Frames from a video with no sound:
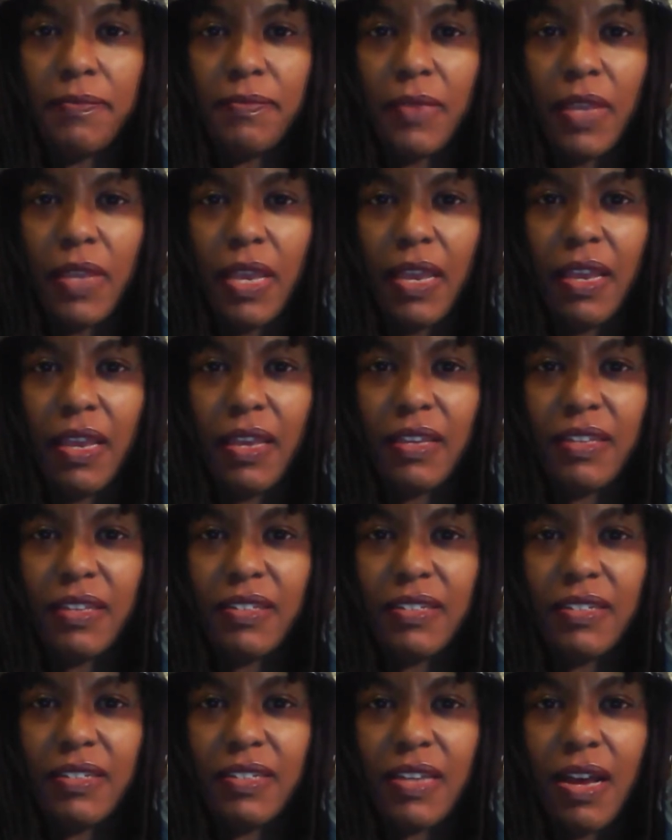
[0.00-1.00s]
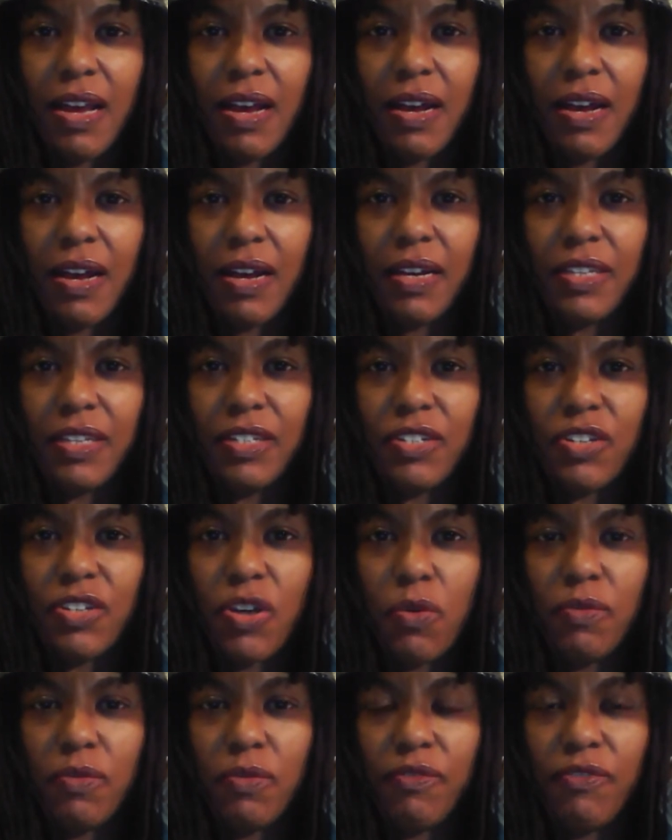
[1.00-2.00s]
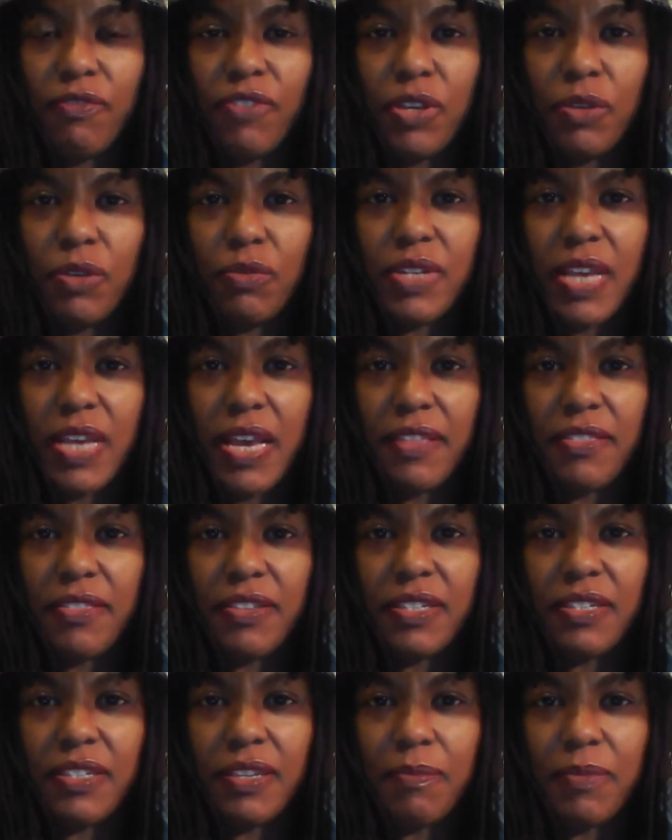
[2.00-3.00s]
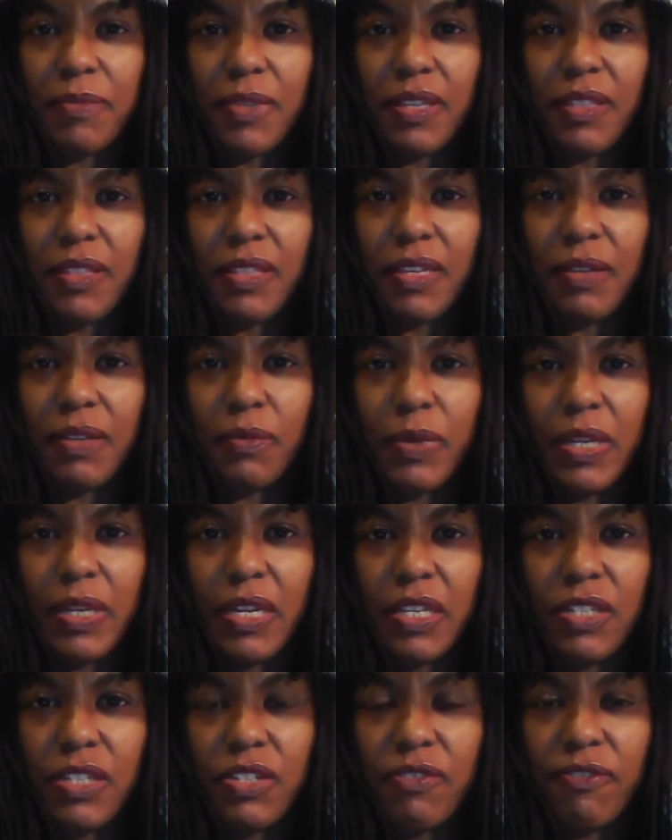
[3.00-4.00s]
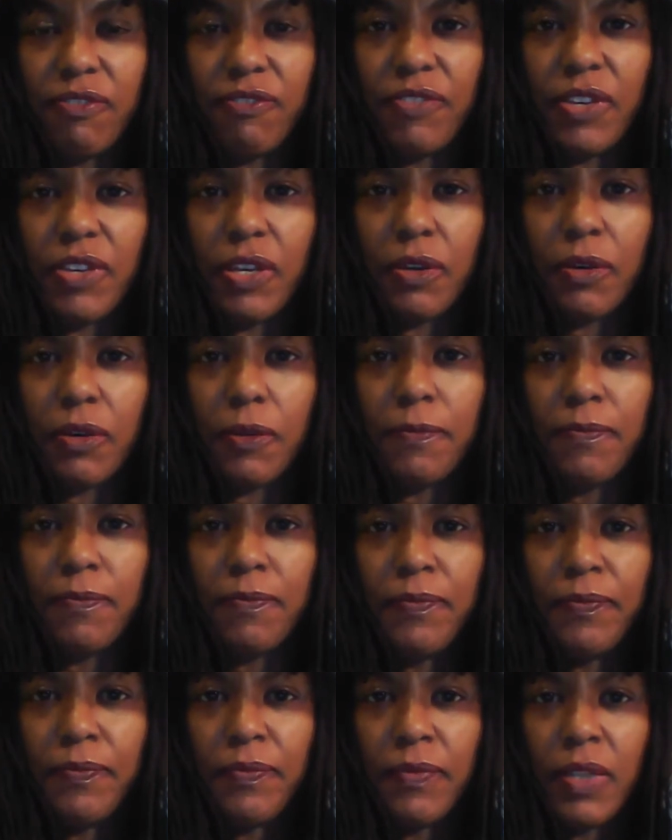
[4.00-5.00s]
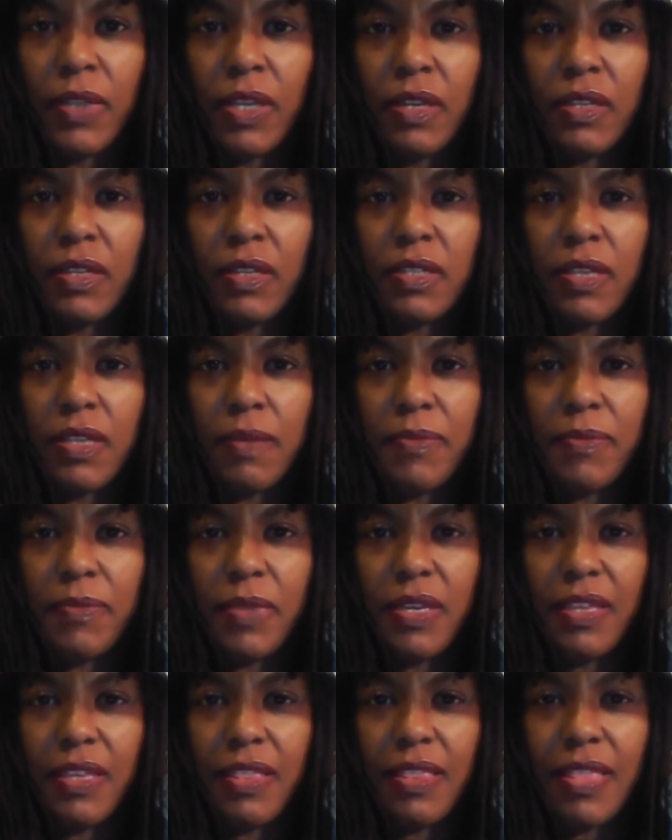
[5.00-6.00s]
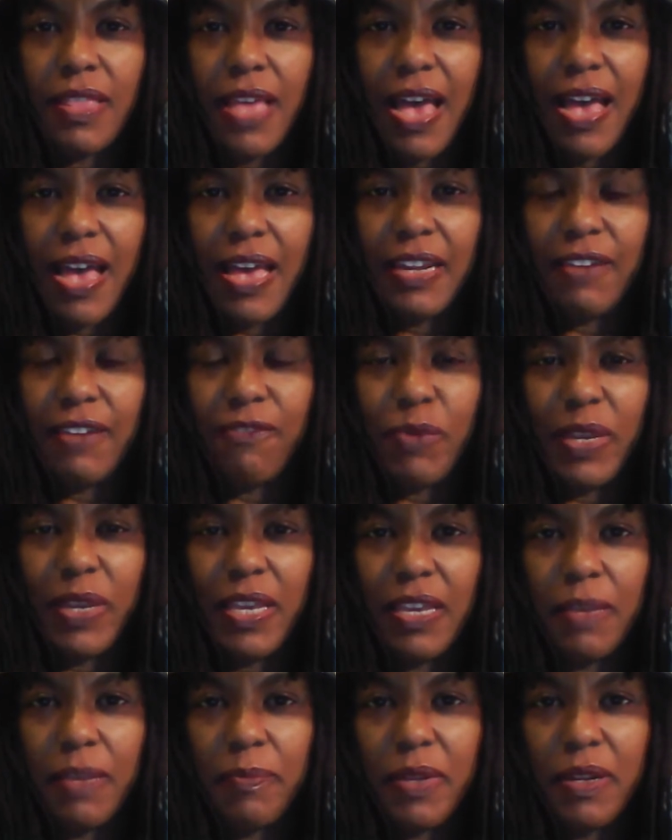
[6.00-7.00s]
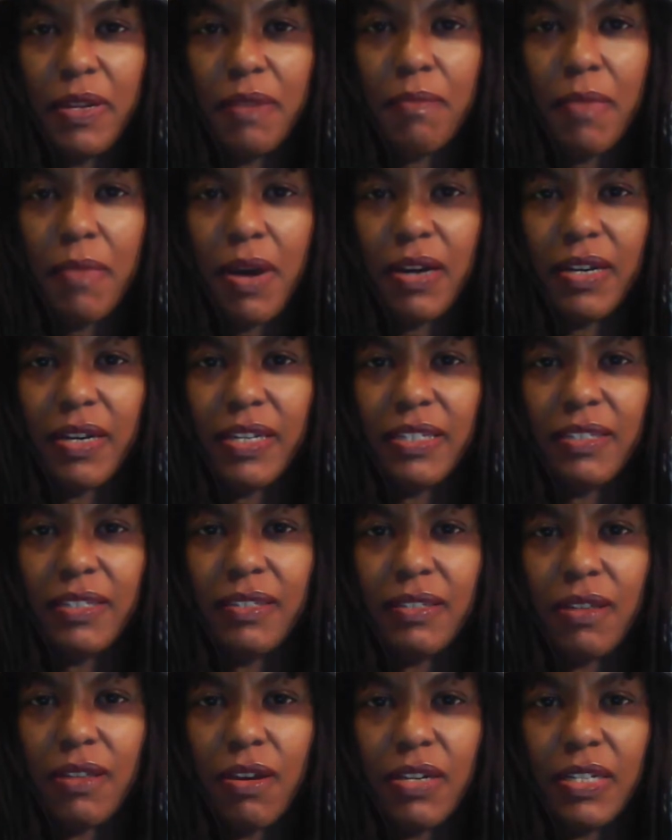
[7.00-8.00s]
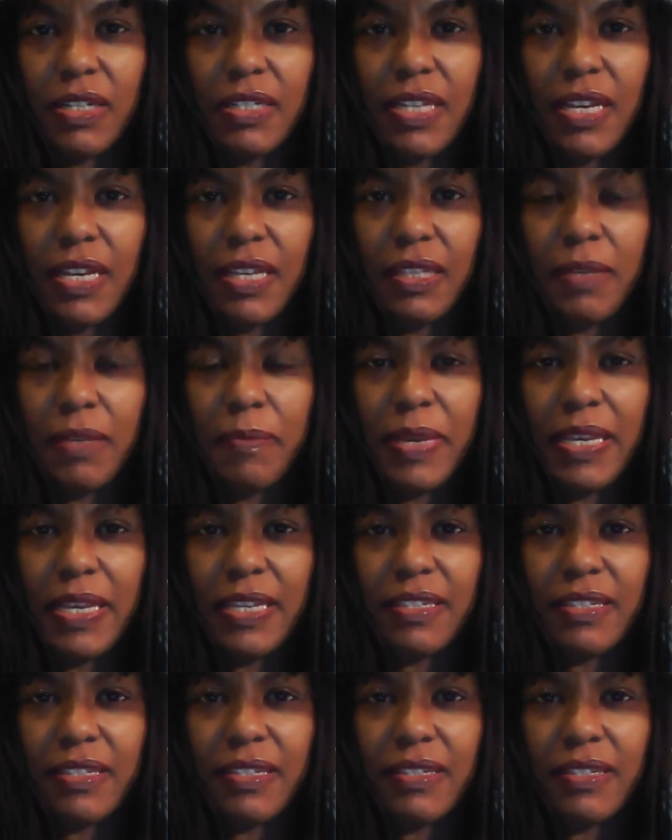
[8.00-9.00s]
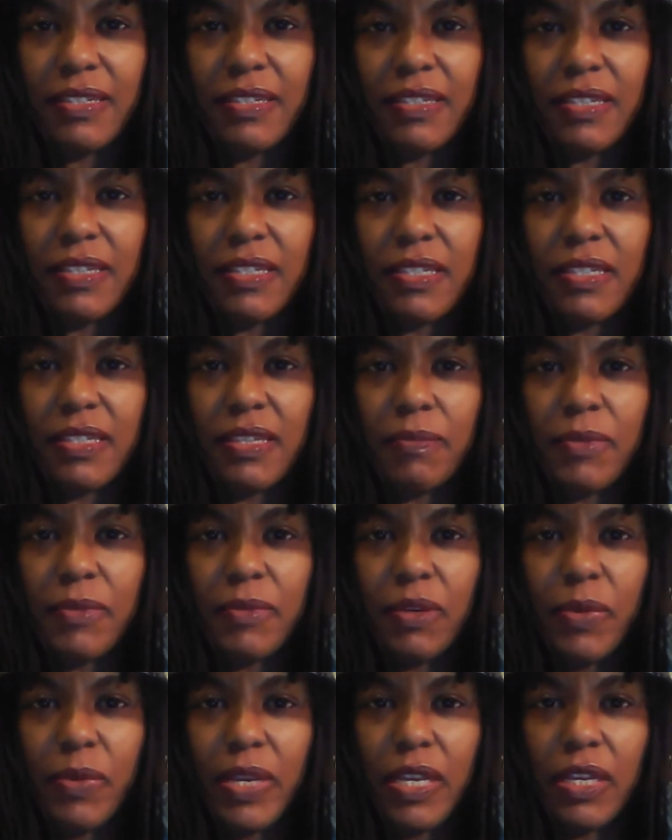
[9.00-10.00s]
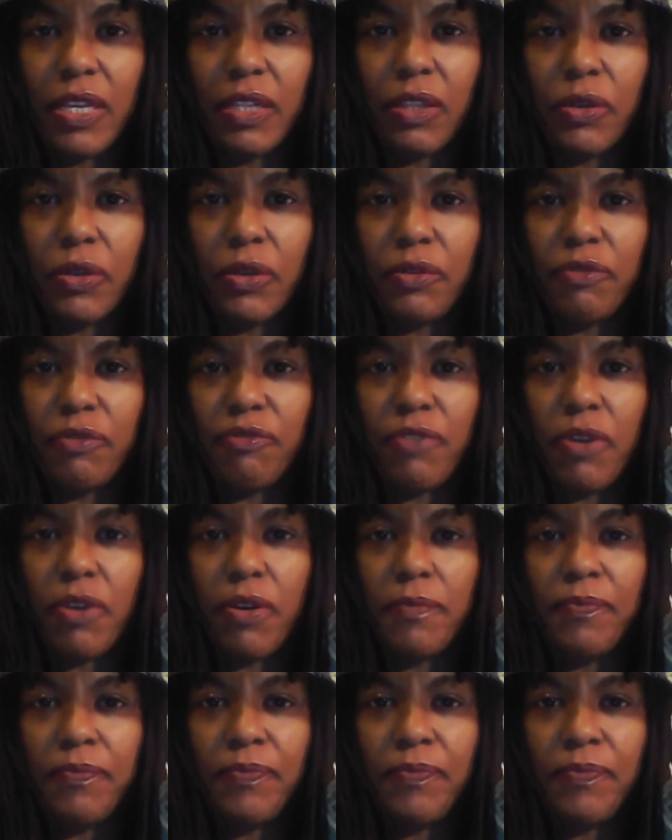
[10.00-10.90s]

and I don't view death as something that we need to fear. It is something that if we keep it in mind on a daily basis, it's something we can learn from.